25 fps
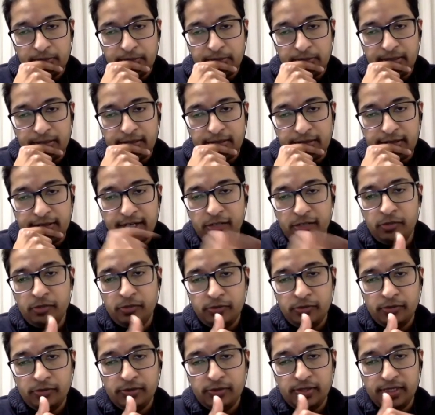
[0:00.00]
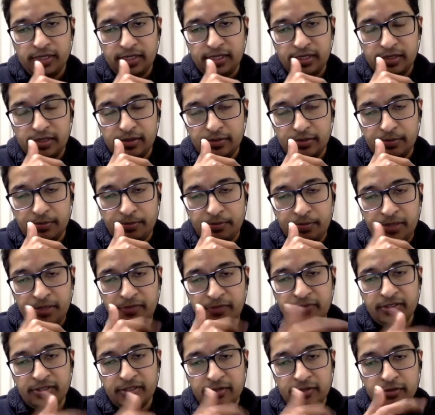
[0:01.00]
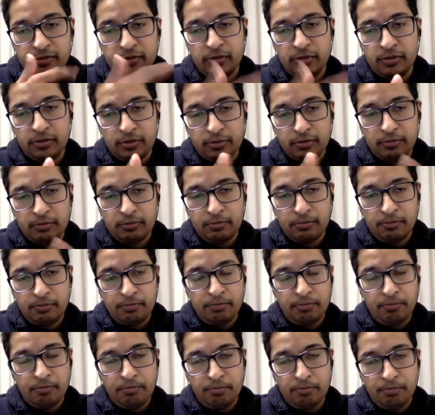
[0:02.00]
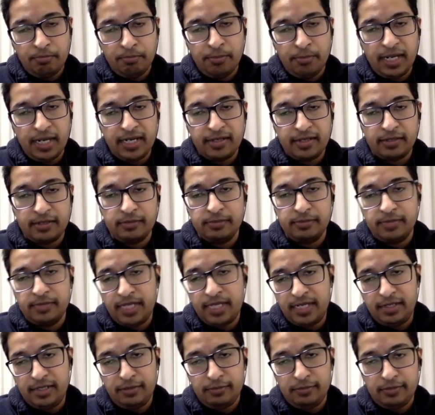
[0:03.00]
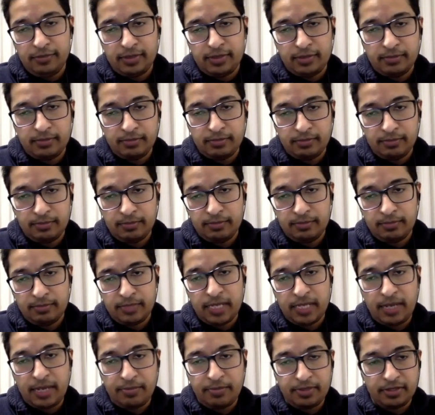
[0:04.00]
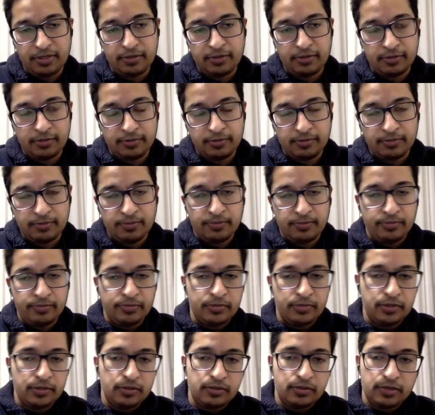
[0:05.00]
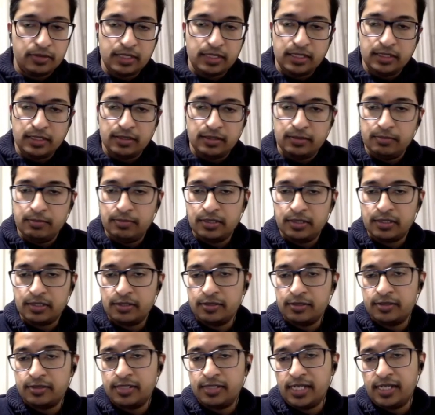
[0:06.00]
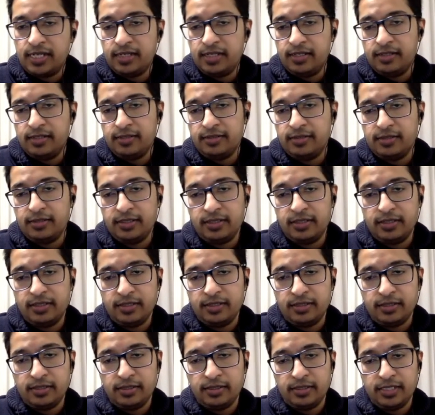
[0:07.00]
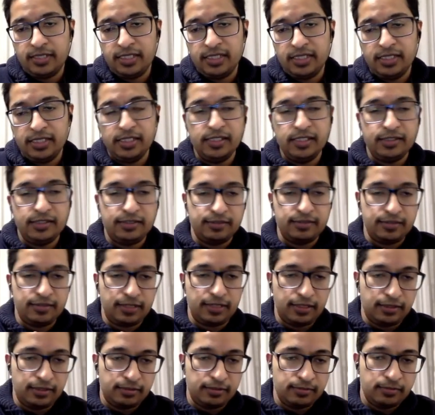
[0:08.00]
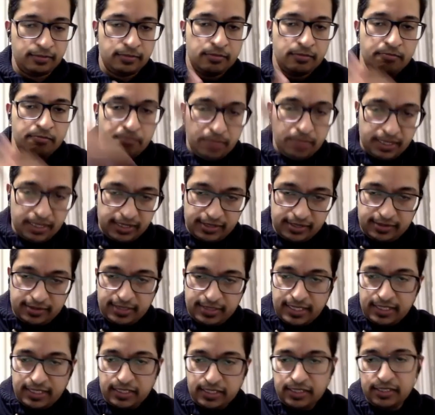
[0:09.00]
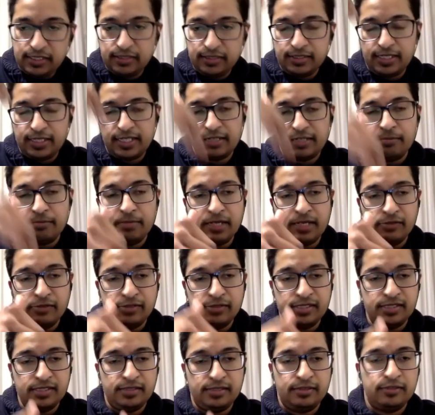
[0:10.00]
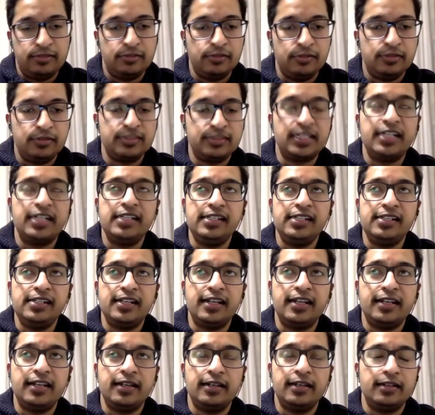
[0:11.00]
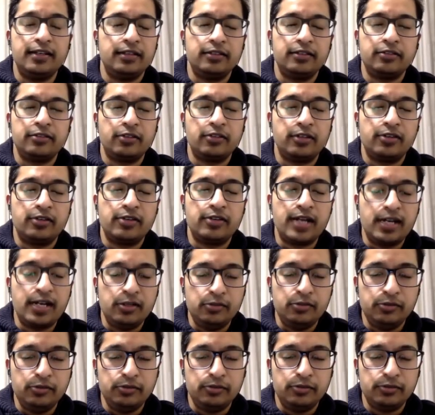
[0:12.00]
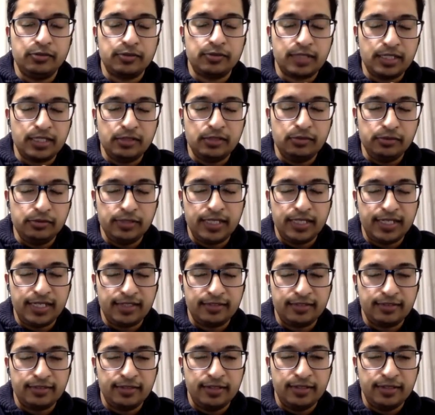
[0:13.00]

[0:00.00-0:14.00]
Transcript: But Rahu prefers Magaram, anyway, Capricorn, right? Because that is a earth sign, but it's like earth, like a mountain. So Rahu likes